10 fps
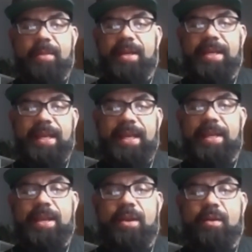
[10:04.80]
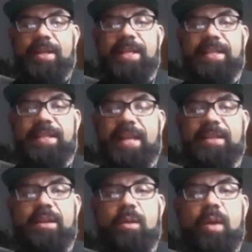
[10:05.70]
And he said,
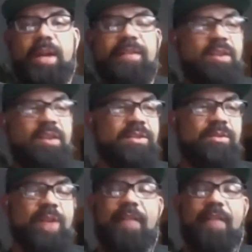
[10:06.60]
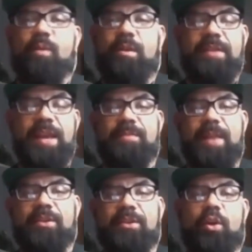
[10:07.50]
you know what, as long as you got 4 things,
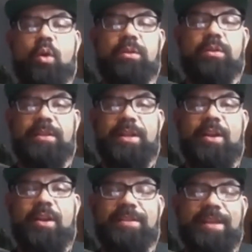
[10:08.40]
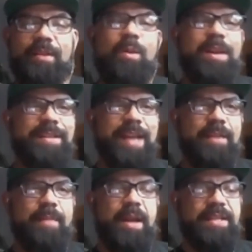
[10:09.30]
man, you're golden. You know, and I was like, well, what are you talking
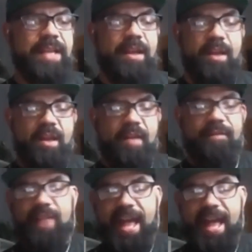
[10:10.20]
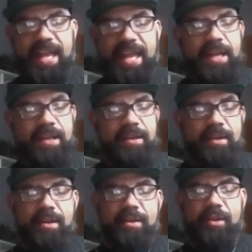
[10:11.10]
about? He's like, a flathead,
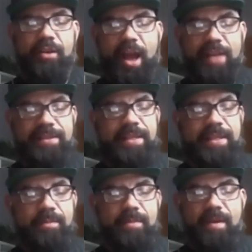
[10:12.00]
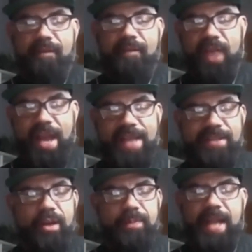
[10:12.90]
cross tip, vice
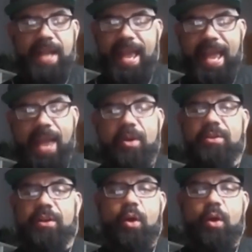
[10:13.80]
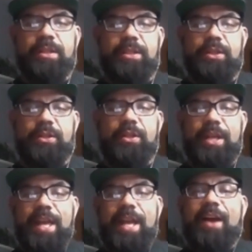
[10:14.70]
grips, and a hammer, and you're golden, dude.
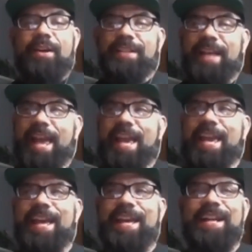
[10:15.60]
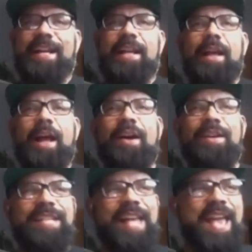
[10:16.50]
And I was
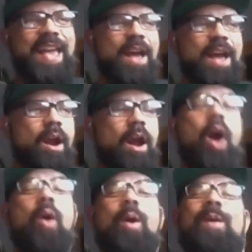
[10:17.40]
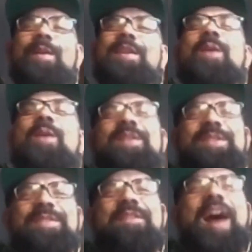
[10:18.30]
like, oh, no,
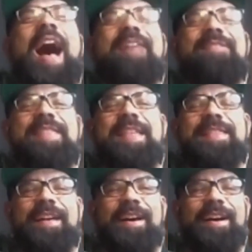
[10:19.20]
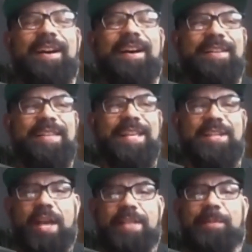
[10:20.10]
there's 5. And then the
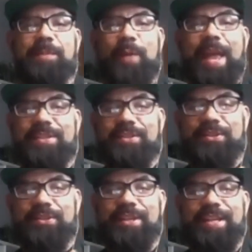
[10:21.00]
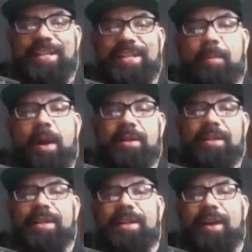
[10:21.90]
adjustable wrench. Monk
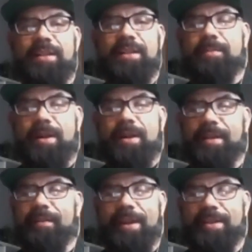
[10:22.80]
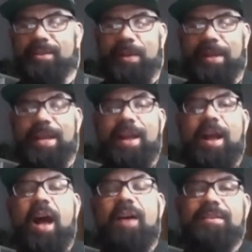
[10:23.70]
called it the monkey wrench. But
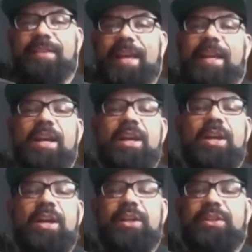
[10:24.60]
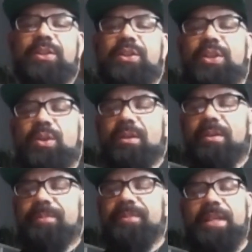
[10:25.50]
I was like, dude,
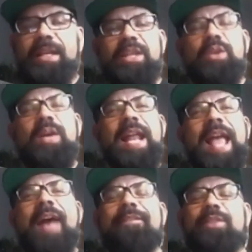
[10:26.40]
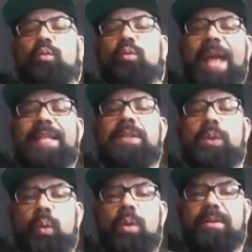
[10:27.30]
you got to have the right
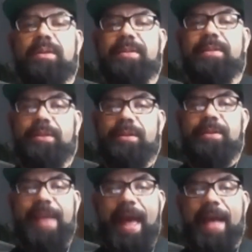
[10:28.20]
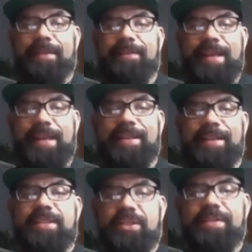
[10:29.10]
tools, Dad. Like,
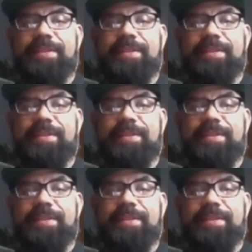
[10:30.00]
seriously.